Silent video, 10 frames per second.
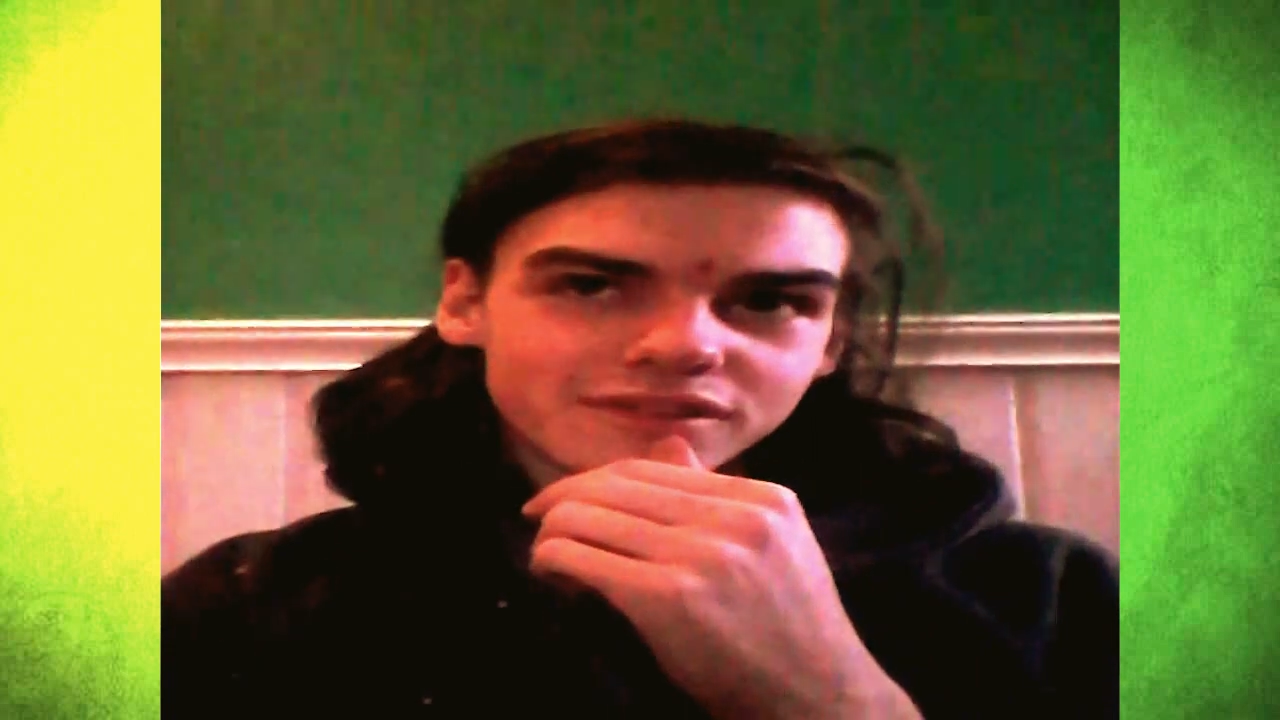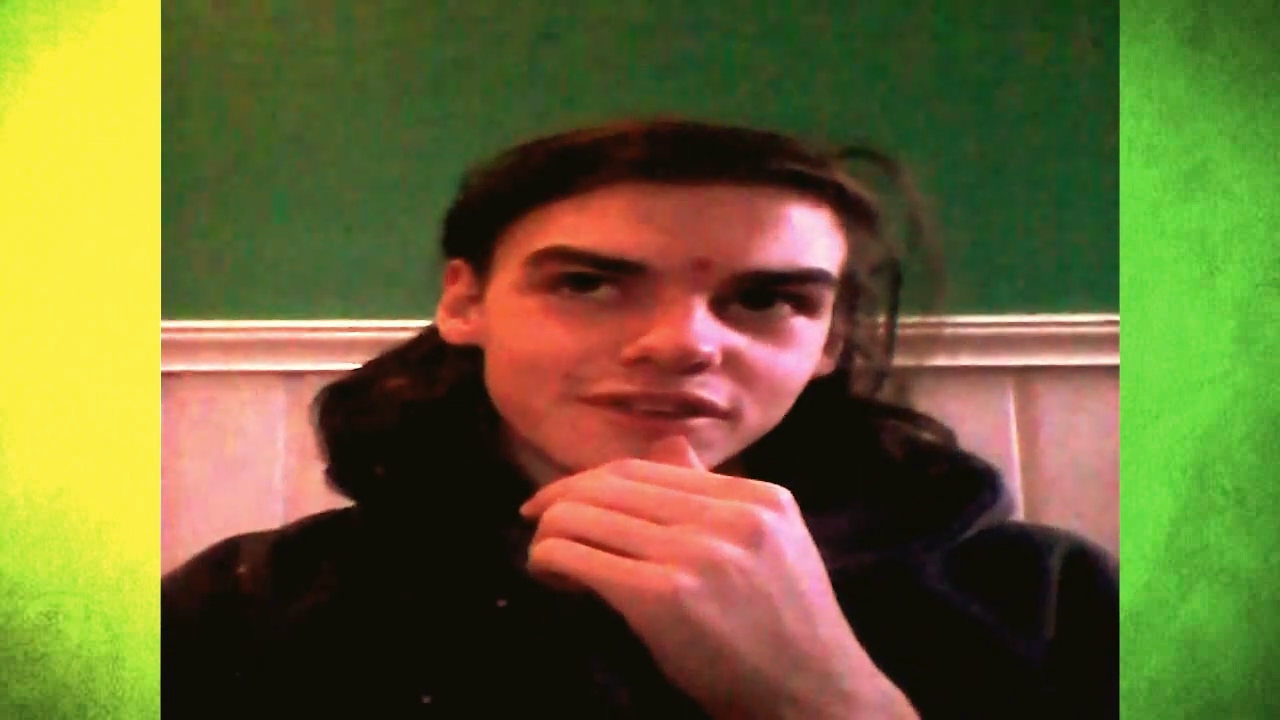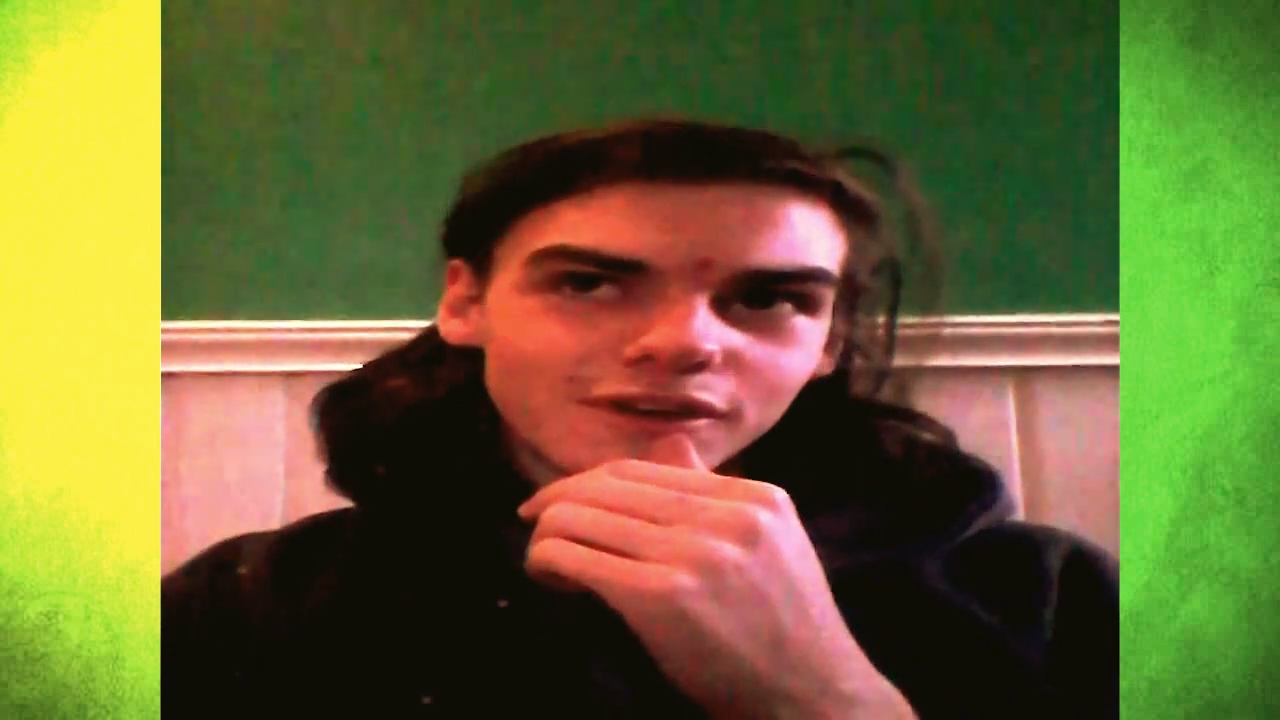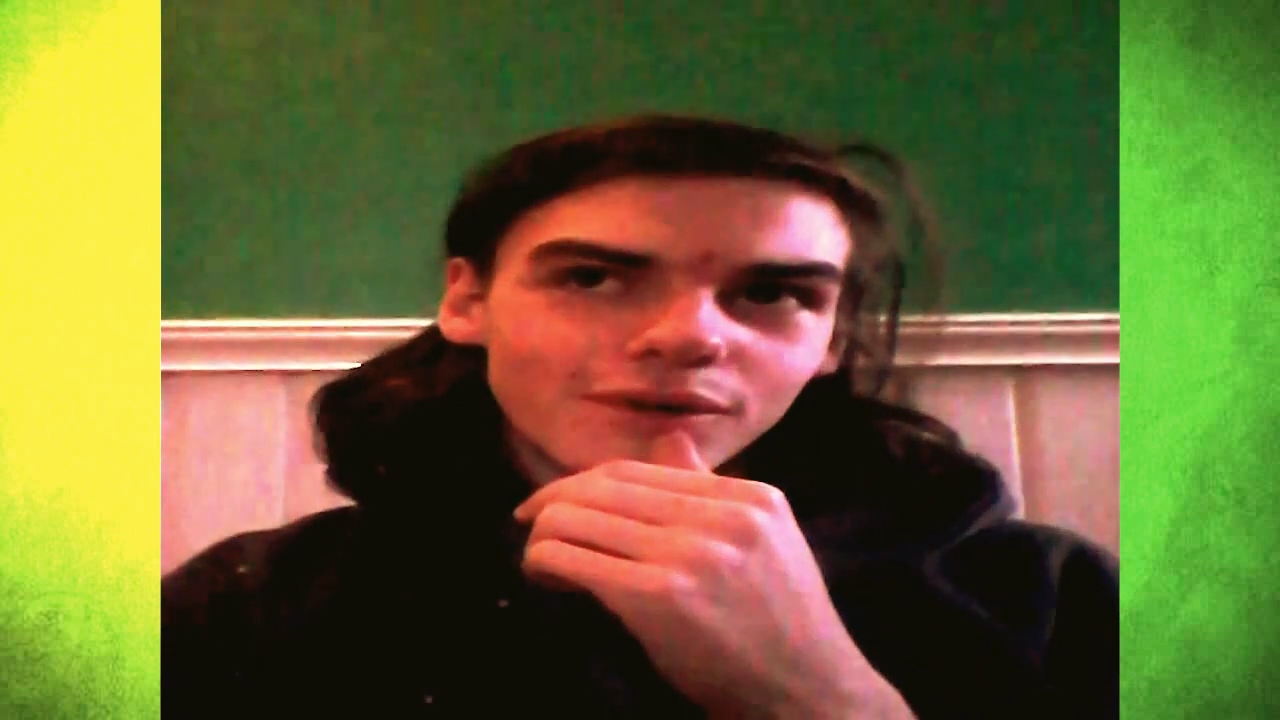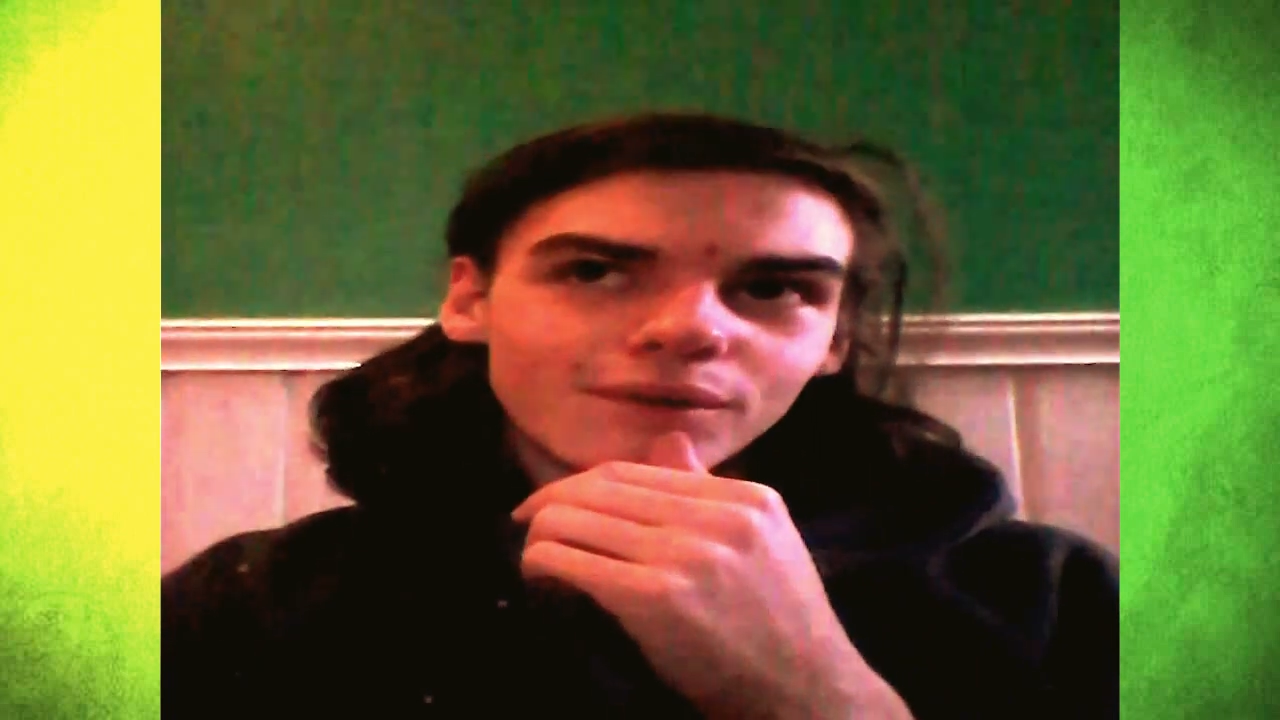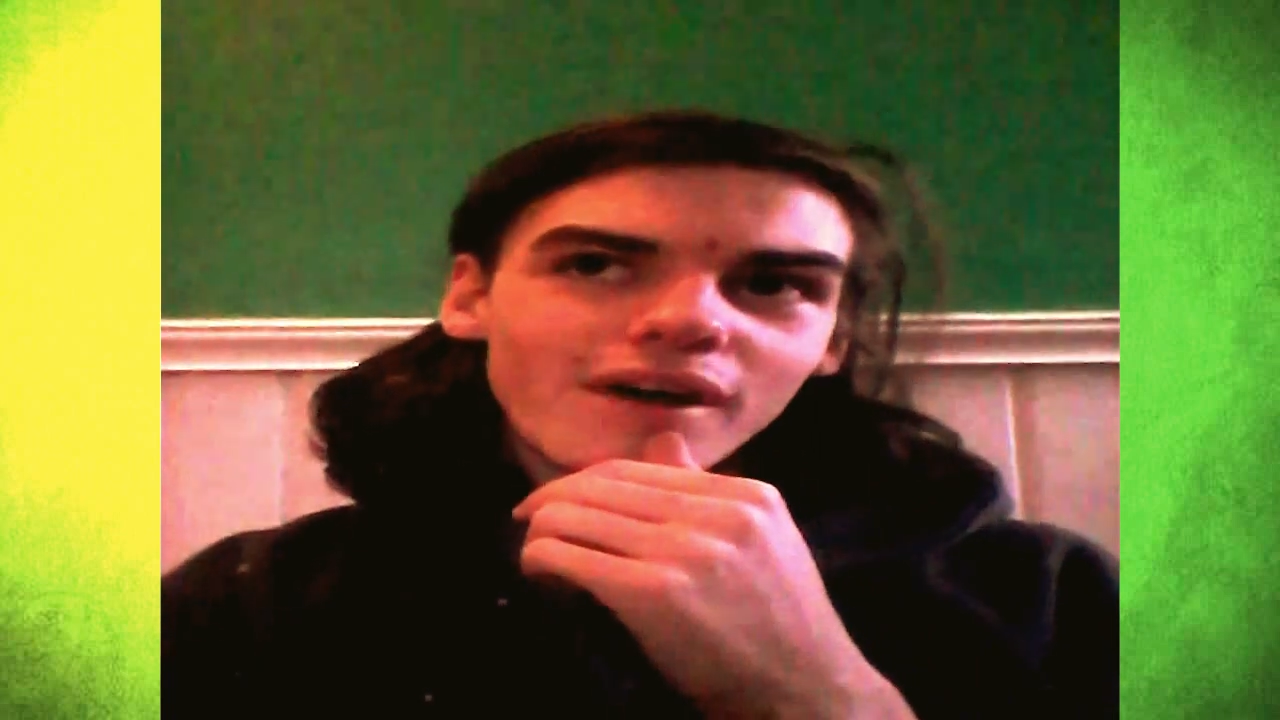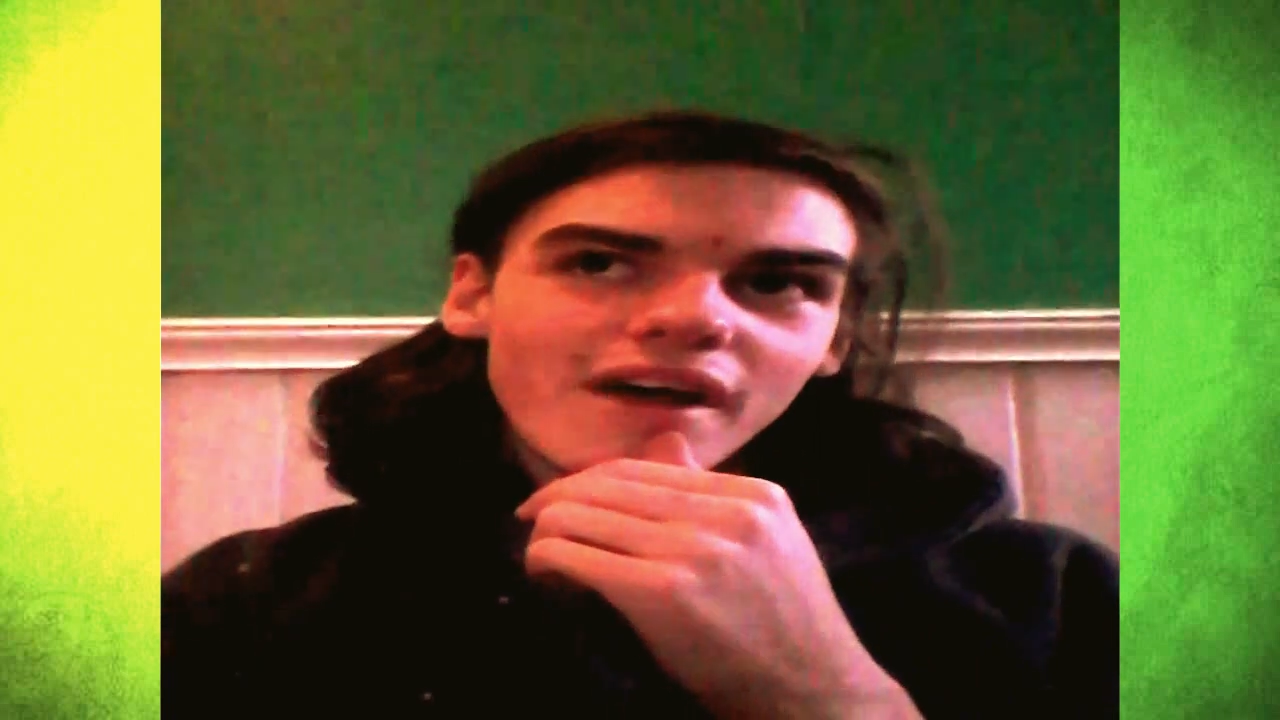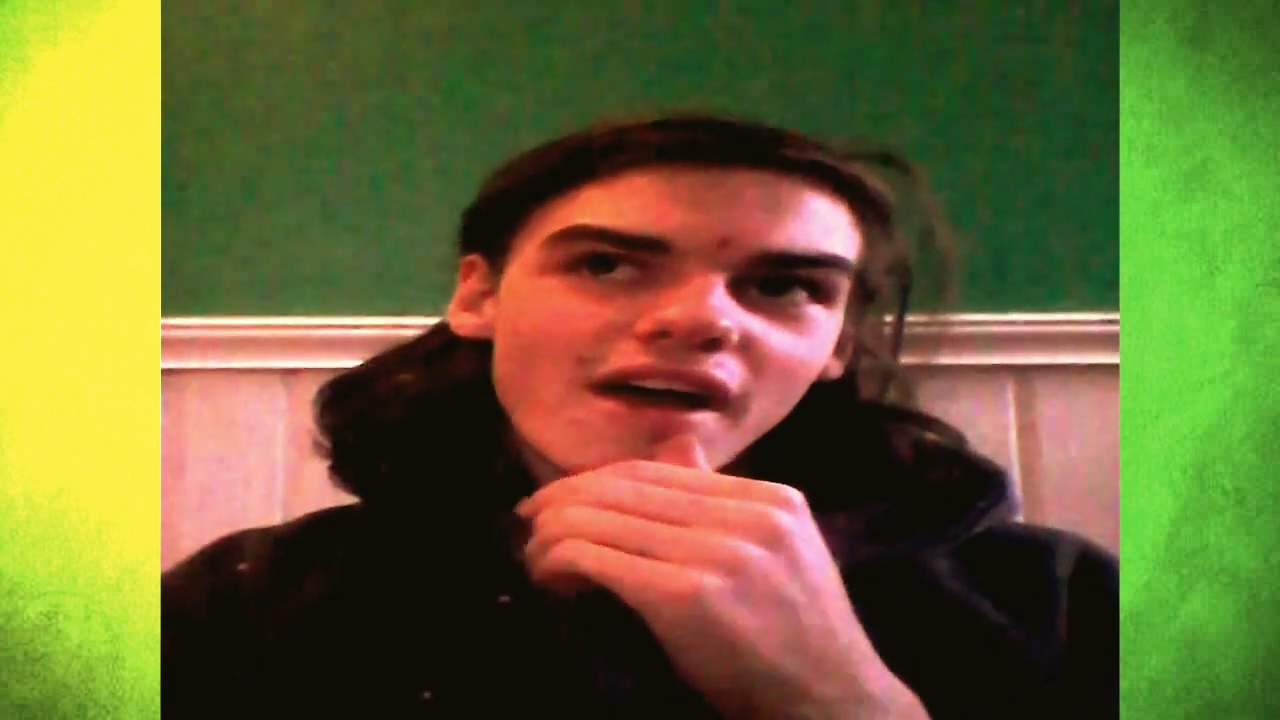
so